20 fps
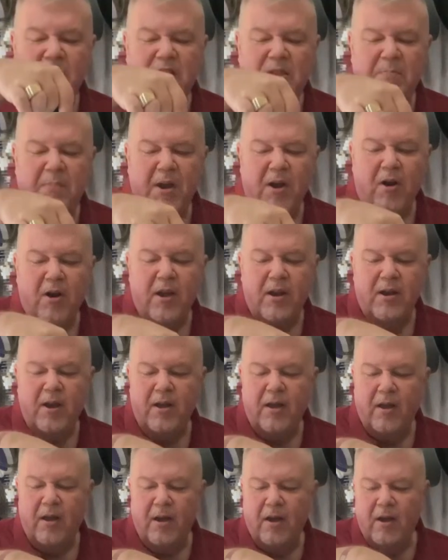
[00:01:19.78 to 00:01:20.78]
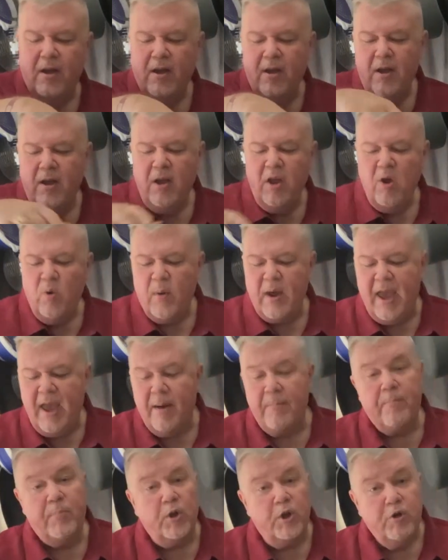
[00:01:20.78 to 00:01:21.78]
Spirit, we
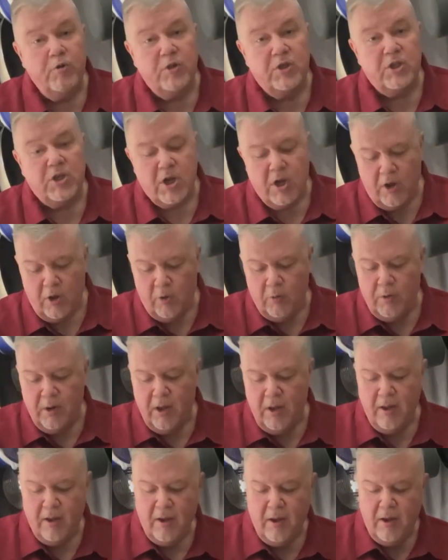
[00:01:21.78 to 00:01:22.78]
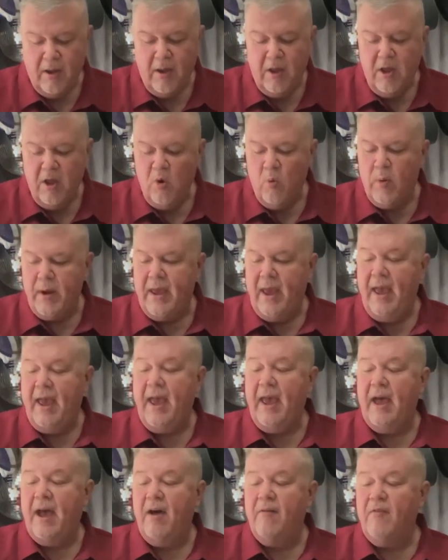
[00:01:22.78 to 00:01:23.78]
have Bluestone, we
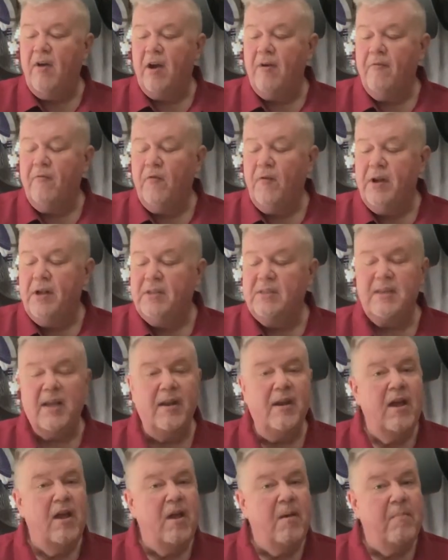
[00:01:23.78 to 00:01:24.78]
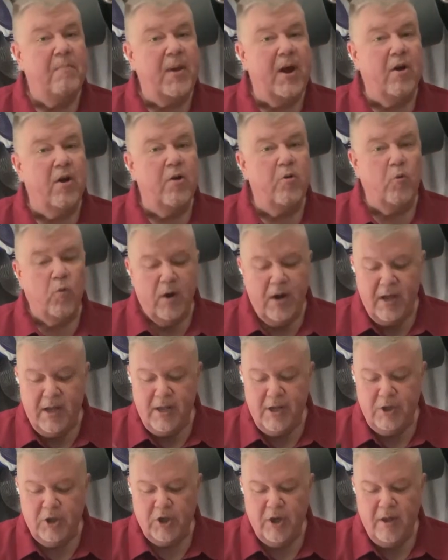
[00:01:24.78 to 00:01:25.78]
have our friends at Barren
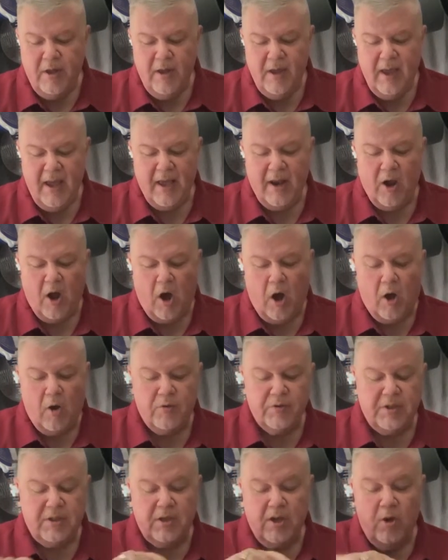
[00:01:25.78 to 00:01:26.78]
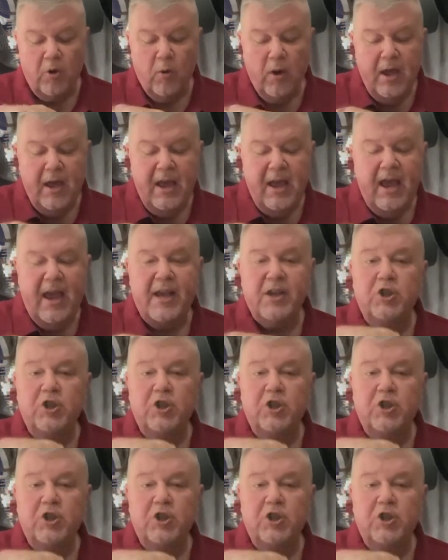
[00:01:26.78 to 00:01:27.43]
Ridge, and also at